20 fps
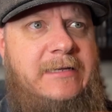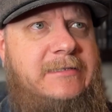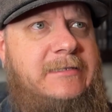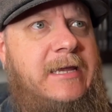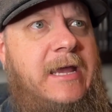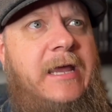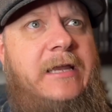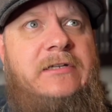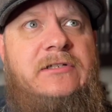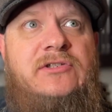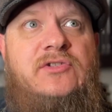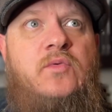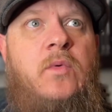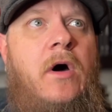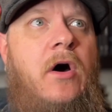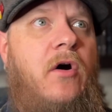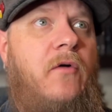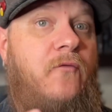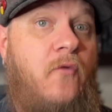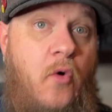10,
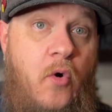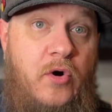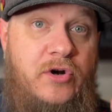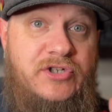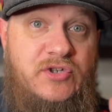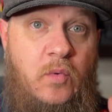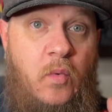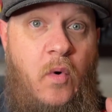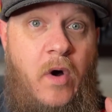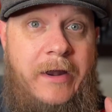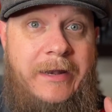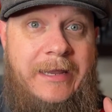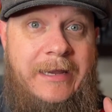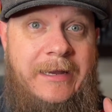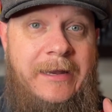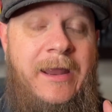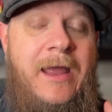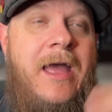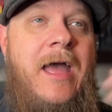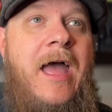12, or
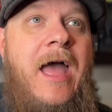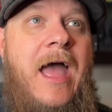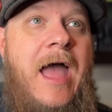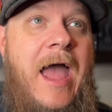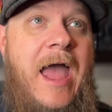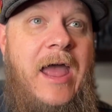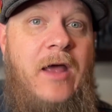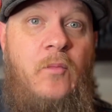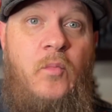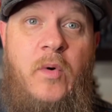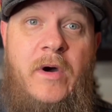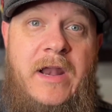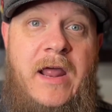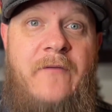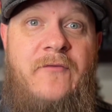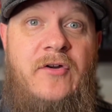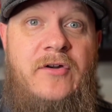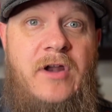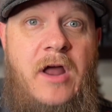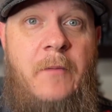20, and
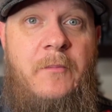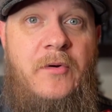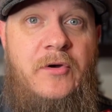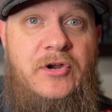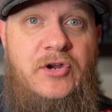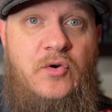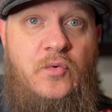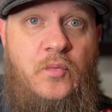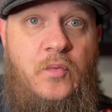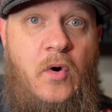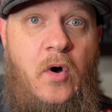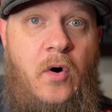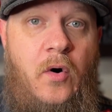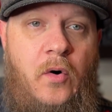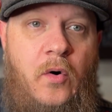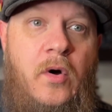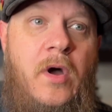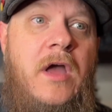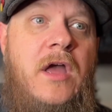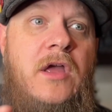whatever number you
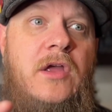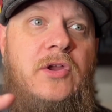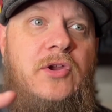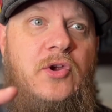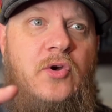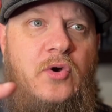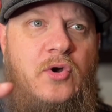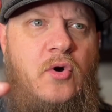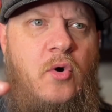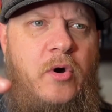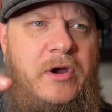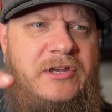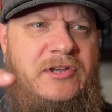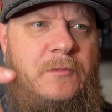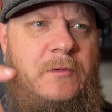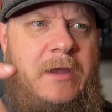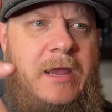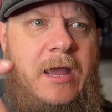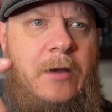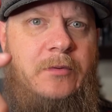roll, you're going to
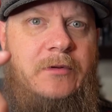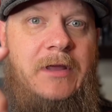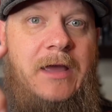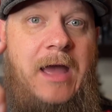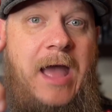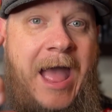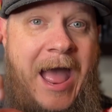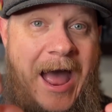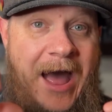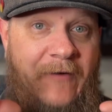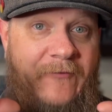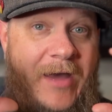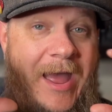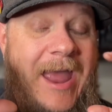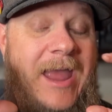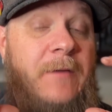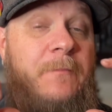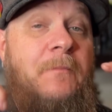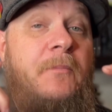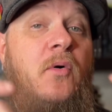be able to have
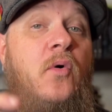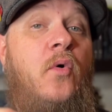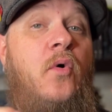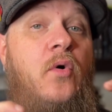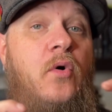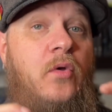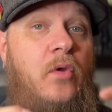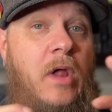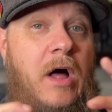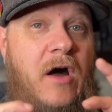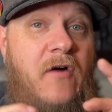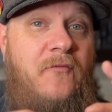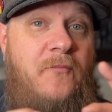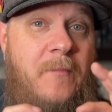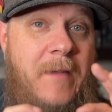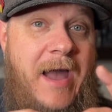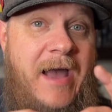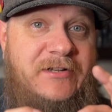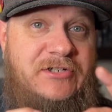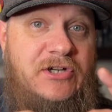a pool of
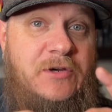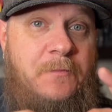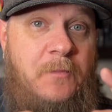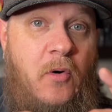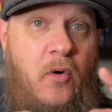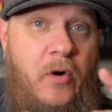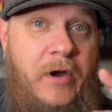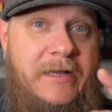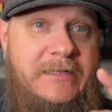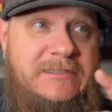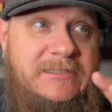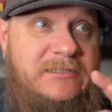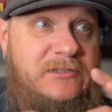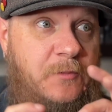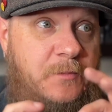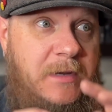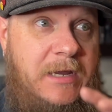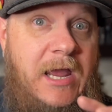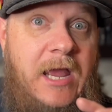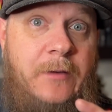magic points
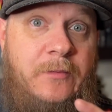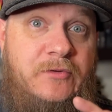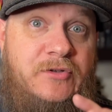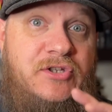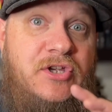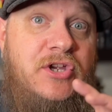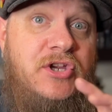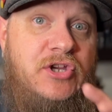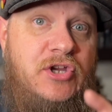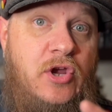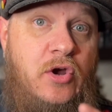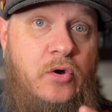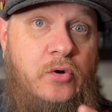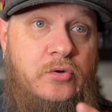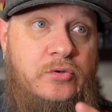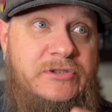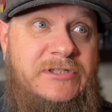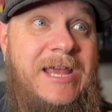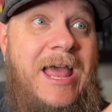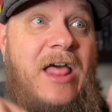to be able to
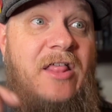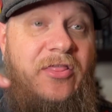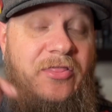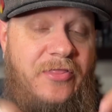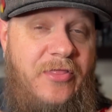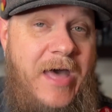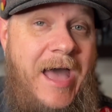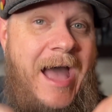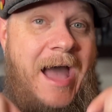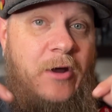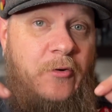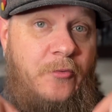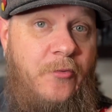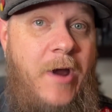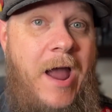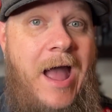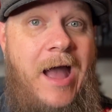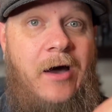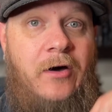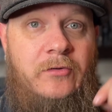use that
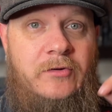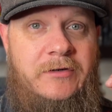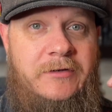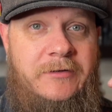round.